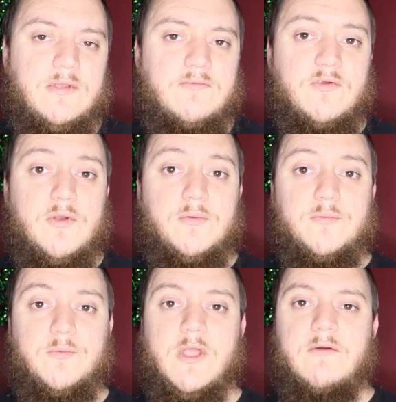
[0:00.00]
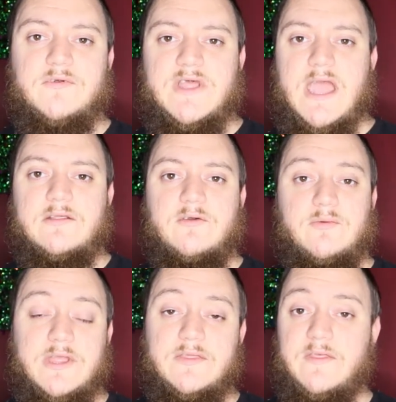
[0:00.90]
if you go through Recover
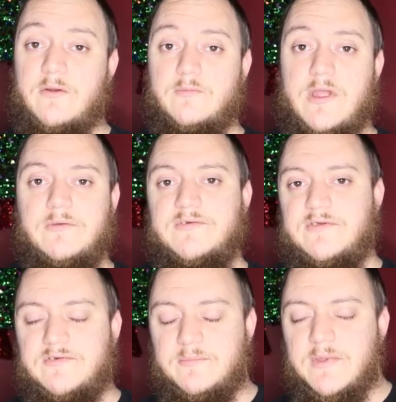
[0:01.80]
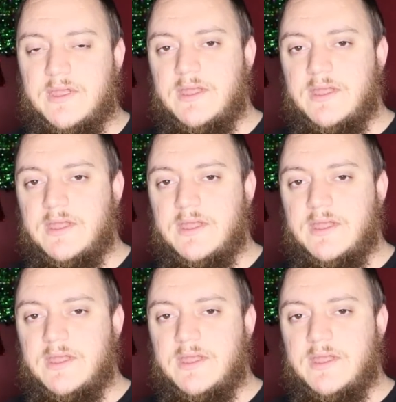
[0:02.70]
Tactical to get their rail system.